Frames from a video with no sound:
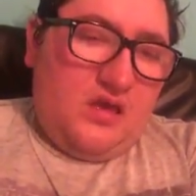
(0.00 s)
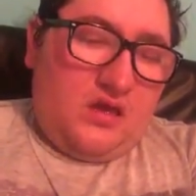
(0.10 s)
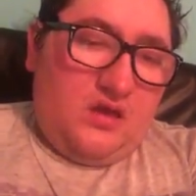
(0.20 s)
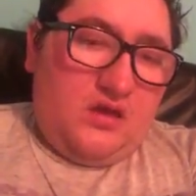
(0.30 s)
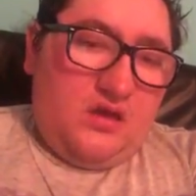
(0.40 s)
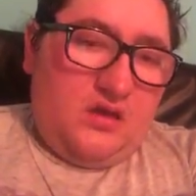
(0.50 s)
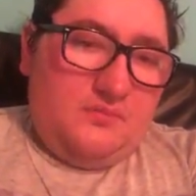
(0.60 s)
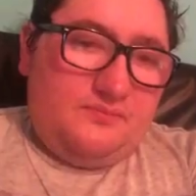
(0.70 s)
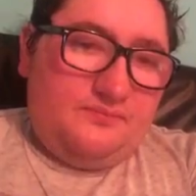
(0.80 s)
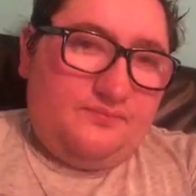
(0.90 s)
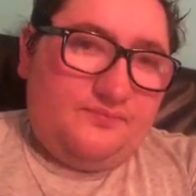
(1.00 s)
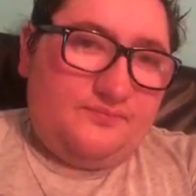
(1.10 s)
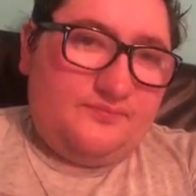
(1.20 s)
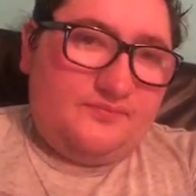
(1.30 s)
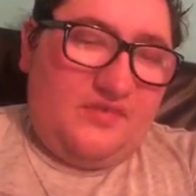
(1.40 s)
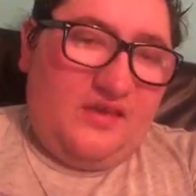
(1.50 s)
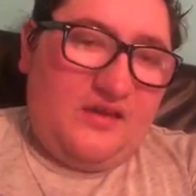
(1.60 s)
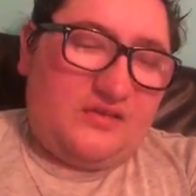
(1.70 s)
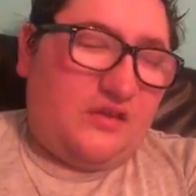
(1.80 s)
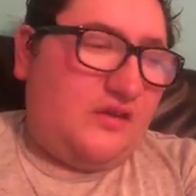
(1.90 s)
Um, yeah,
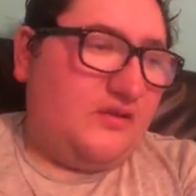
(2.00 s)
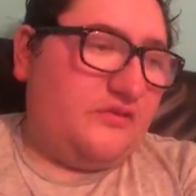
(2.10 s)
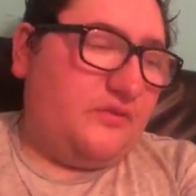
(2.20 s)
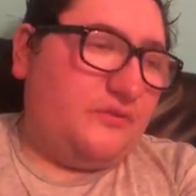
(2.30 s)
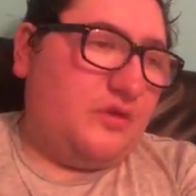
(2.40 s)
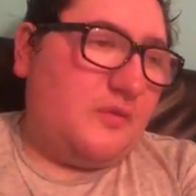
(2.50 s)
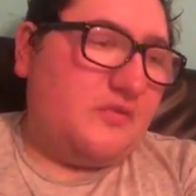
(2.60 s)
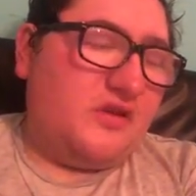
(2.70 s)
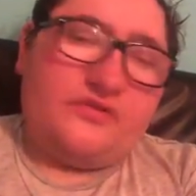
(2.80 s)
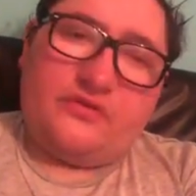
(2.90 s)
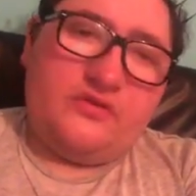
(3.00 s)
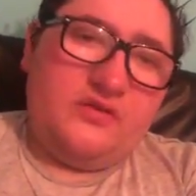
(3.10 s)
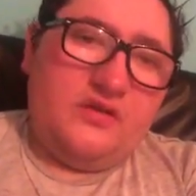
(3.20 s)
I don't know how to really open this.